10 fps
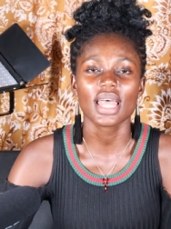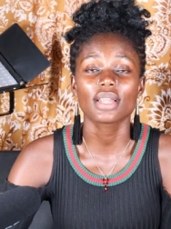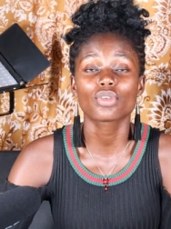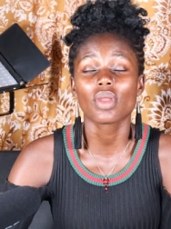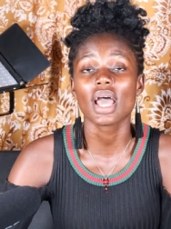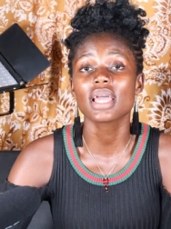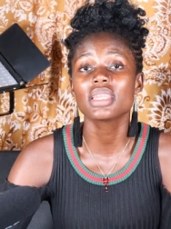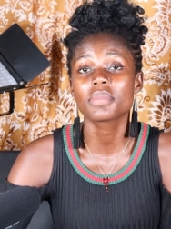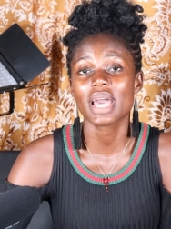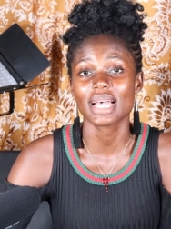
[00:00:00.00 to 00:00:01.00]
Now, they don't
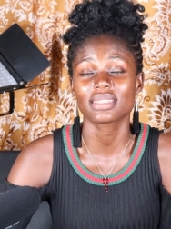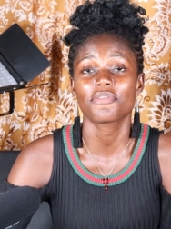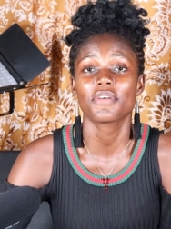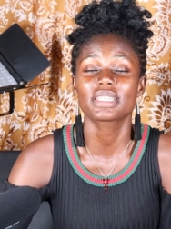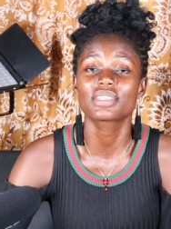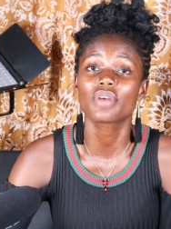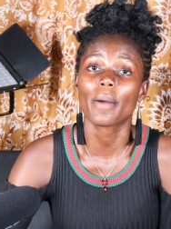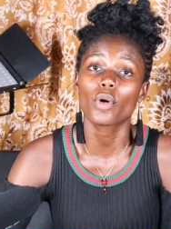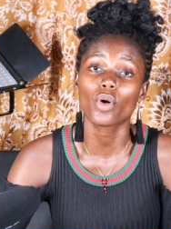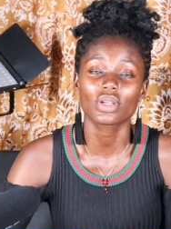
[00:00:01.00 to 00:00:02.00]
know him as the fancy
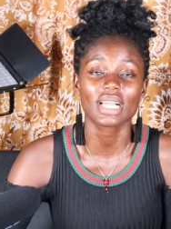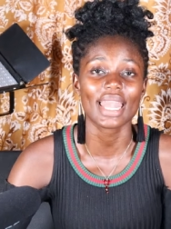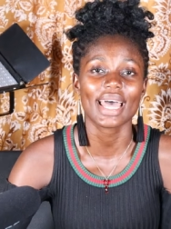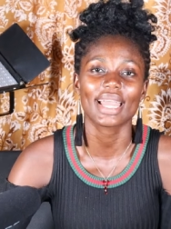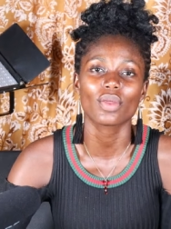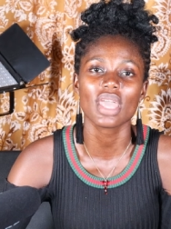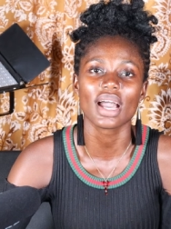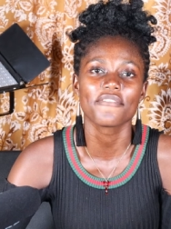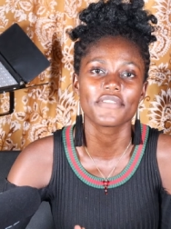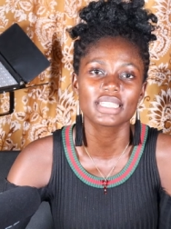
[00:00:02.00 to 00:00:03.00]
rap god. Ghana had a
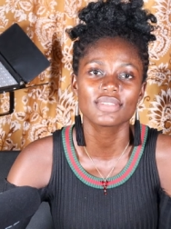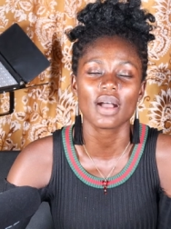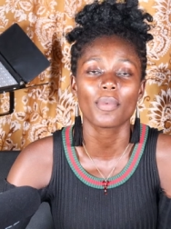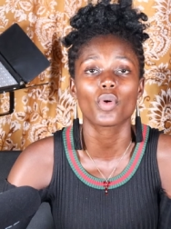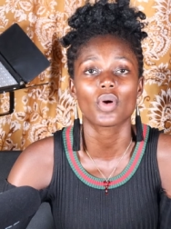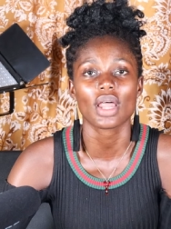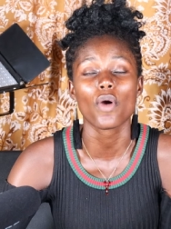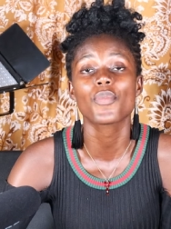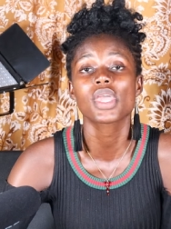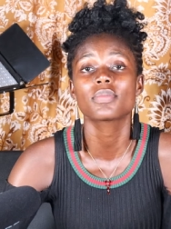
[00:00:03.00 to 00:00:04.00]
young fancy rap god
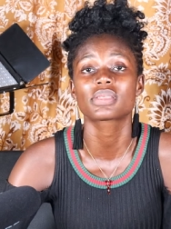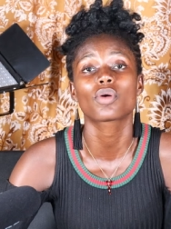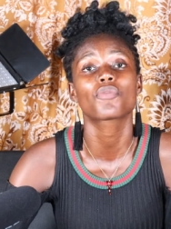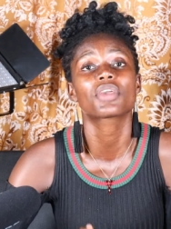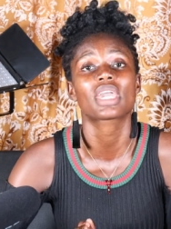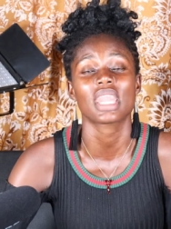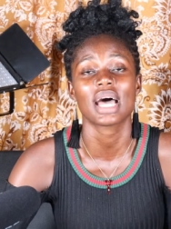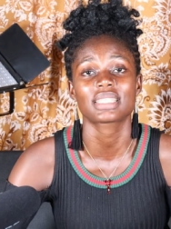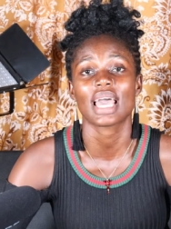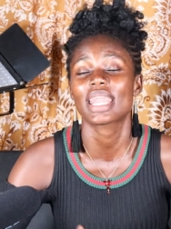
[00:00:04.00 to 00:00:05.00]
that will be named Kofi
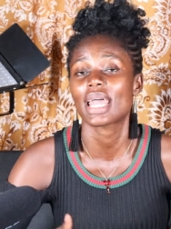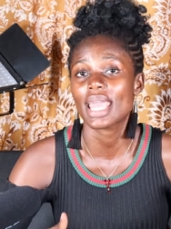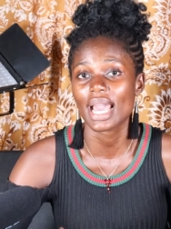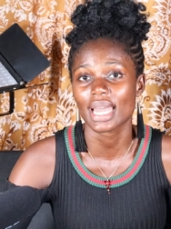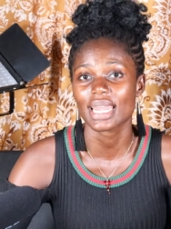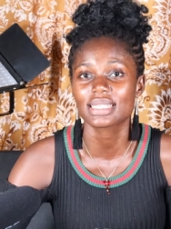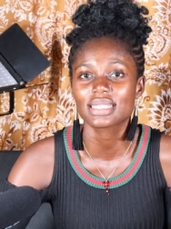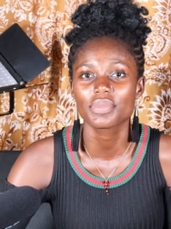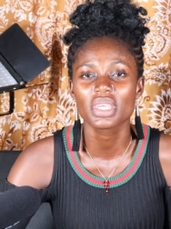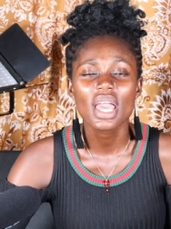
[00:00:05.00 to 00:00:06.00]
Kinata and I can
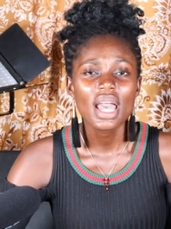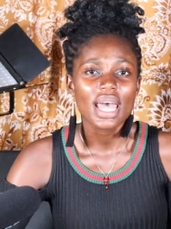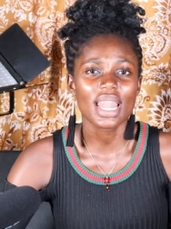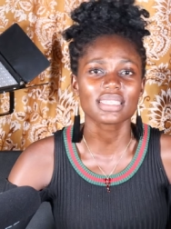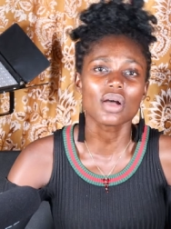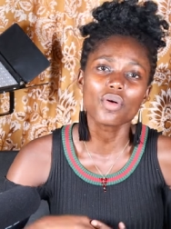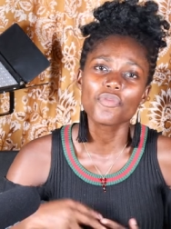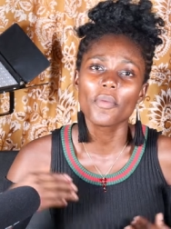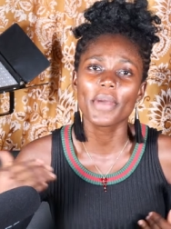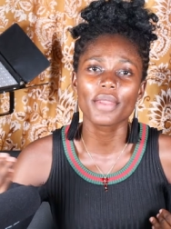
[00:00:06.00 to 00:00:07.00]
answer me. Now, some
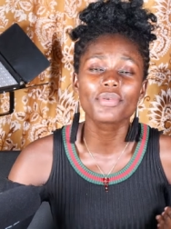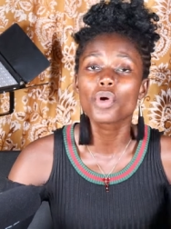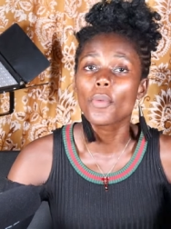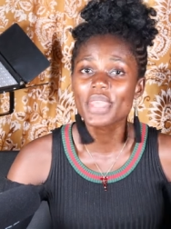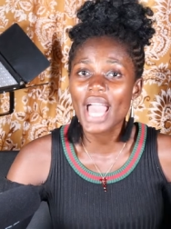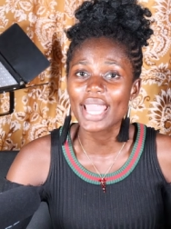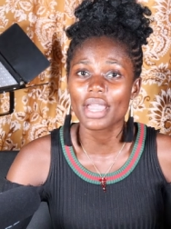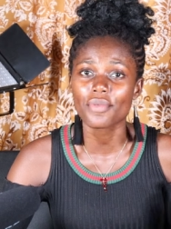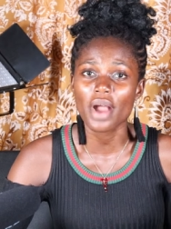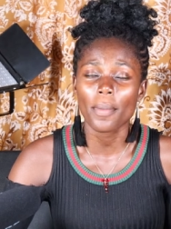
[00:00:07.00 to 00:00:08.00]
go for Ben, we will be a
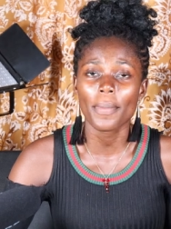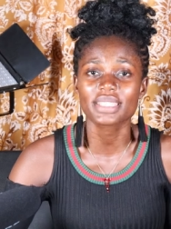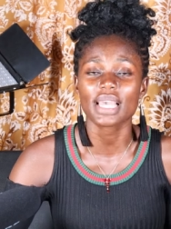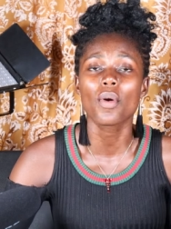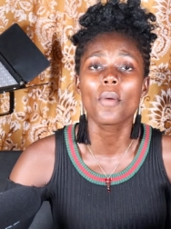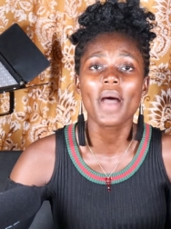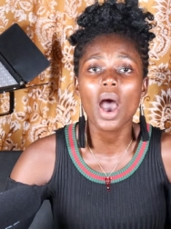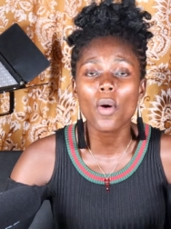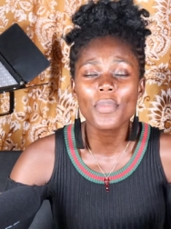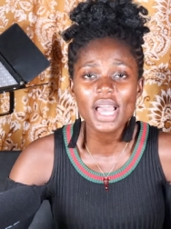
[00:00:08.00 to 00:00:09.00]
year rap, but a
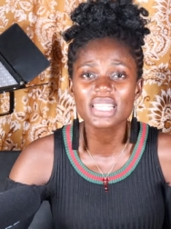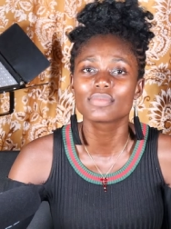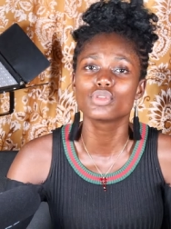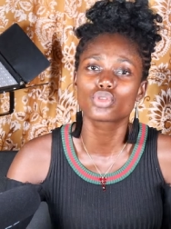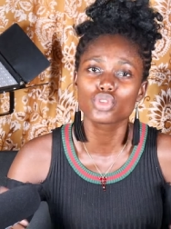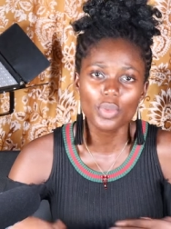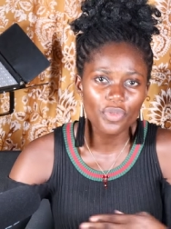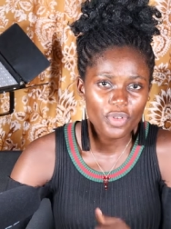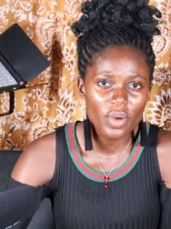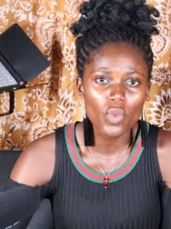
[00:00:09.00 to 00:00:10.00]
woman will be a
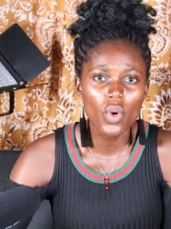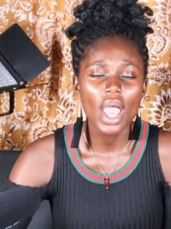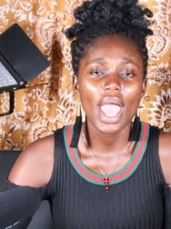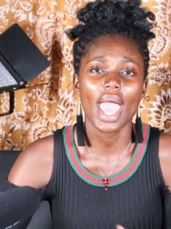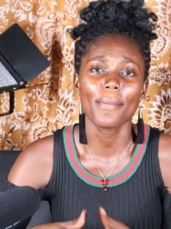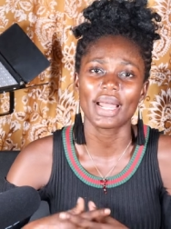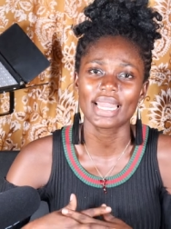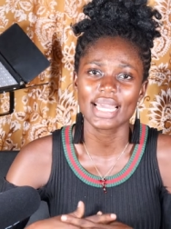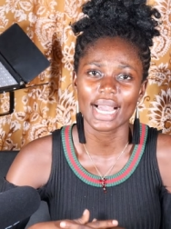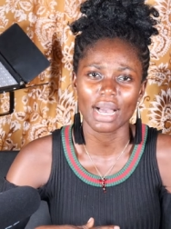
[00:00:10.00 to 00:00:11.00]
simitunium film and
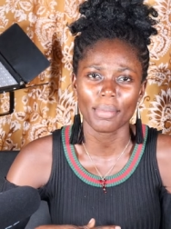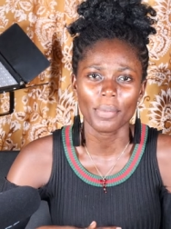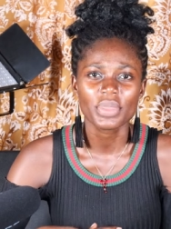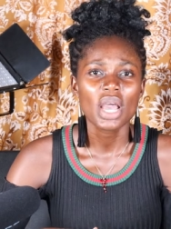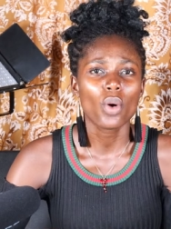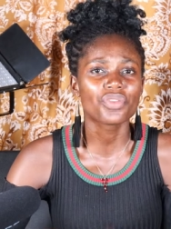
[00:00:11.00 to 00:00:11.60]
my name come up.